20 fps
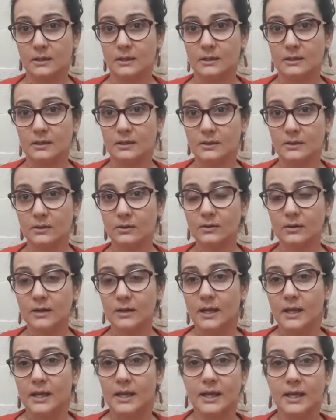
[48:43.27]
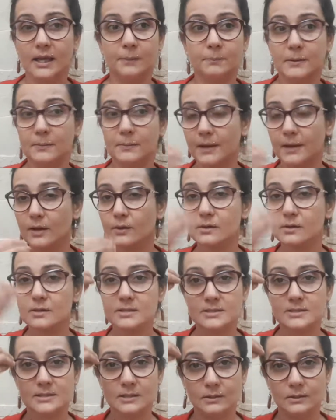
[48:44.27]
People are going
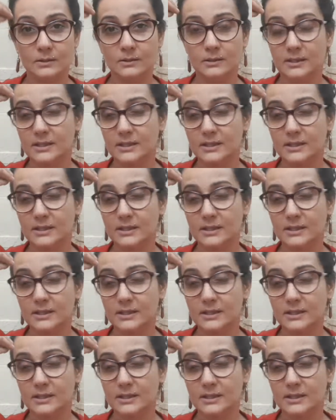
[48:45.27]
to,